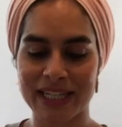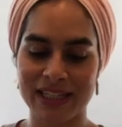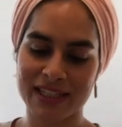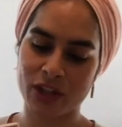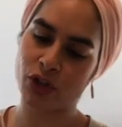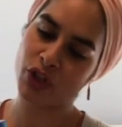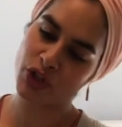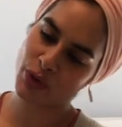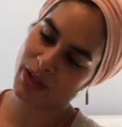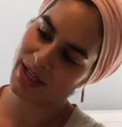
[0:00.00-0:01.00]
they continue to
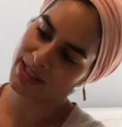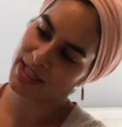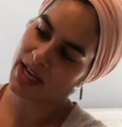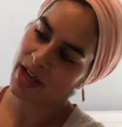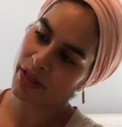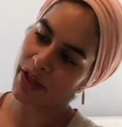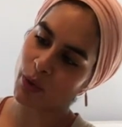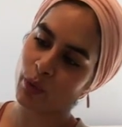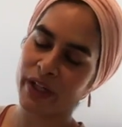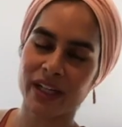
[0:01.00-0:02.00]
do this,
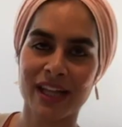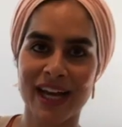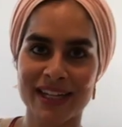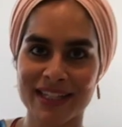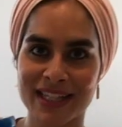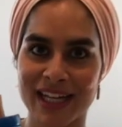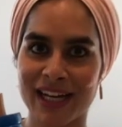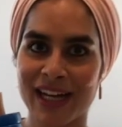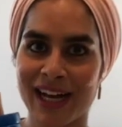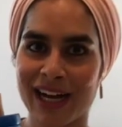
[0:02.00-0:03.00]
they'll realize
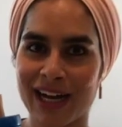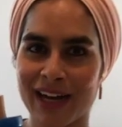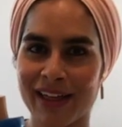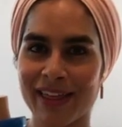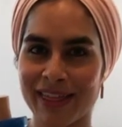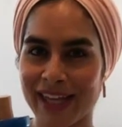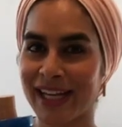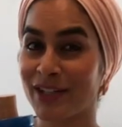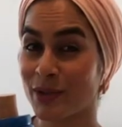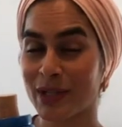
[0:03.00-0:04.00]
that they
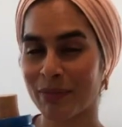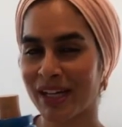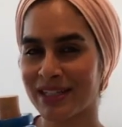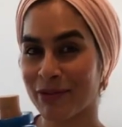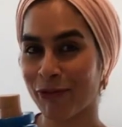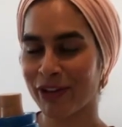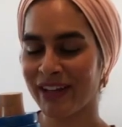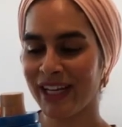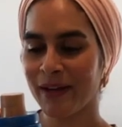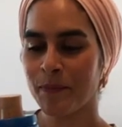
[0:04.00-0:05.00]
can do something
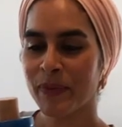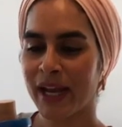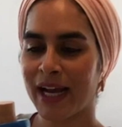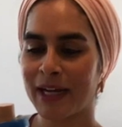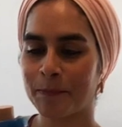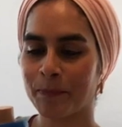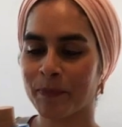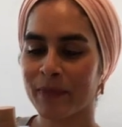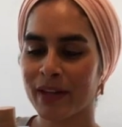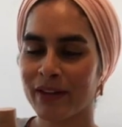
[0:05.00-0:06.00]
differently.
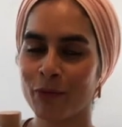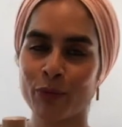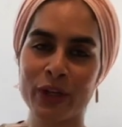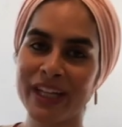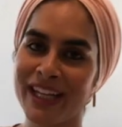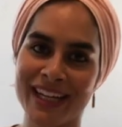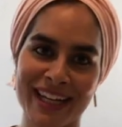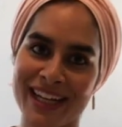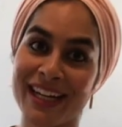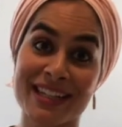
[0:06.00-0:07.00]
Really,
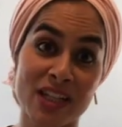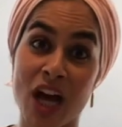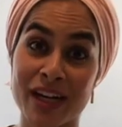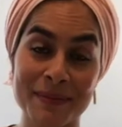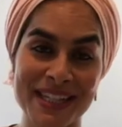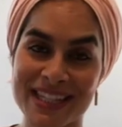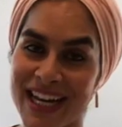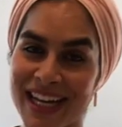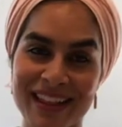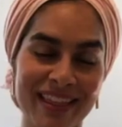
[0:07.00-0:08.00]
it's not a
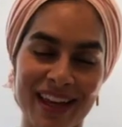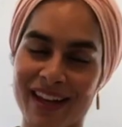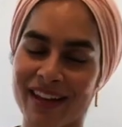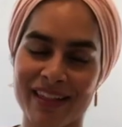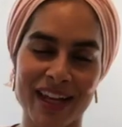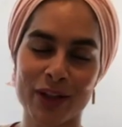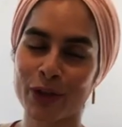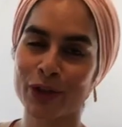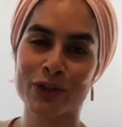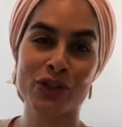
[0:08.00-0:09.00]
mistake. They
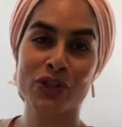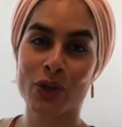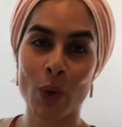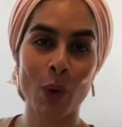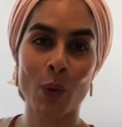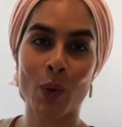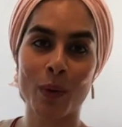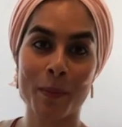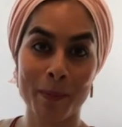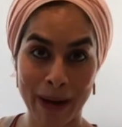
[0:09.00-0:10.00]
learn
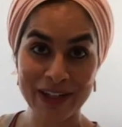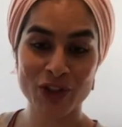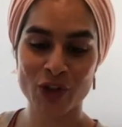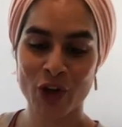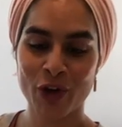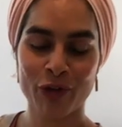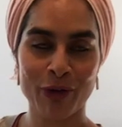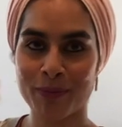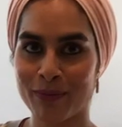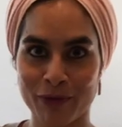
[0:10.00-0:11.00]
so much
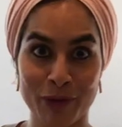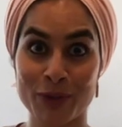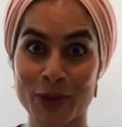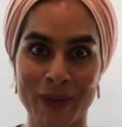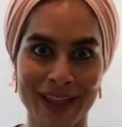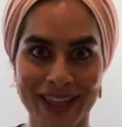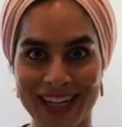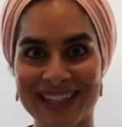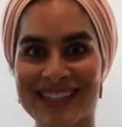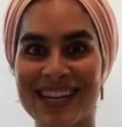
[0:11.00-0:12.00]
from doing
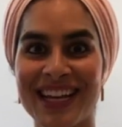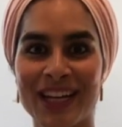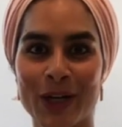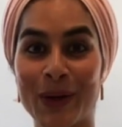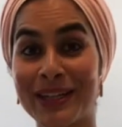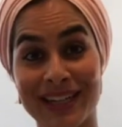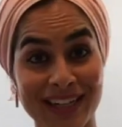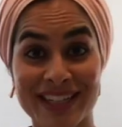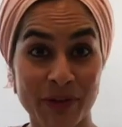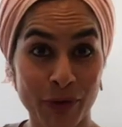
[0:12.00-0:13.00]
things, in
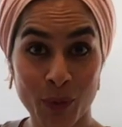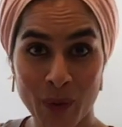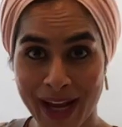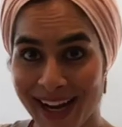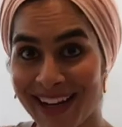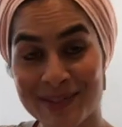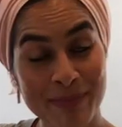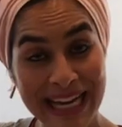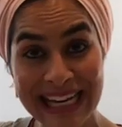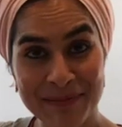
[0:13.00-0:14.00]
a different way,
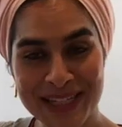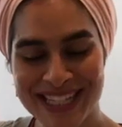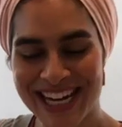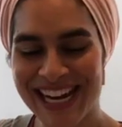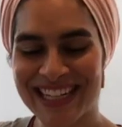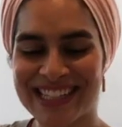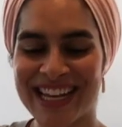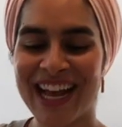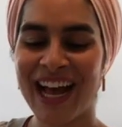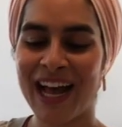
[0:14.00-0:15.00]
making mistakes.
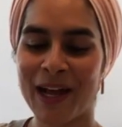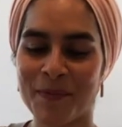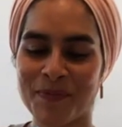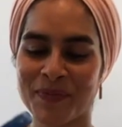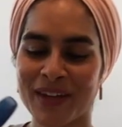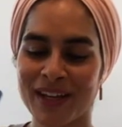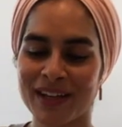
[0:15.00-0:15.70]
But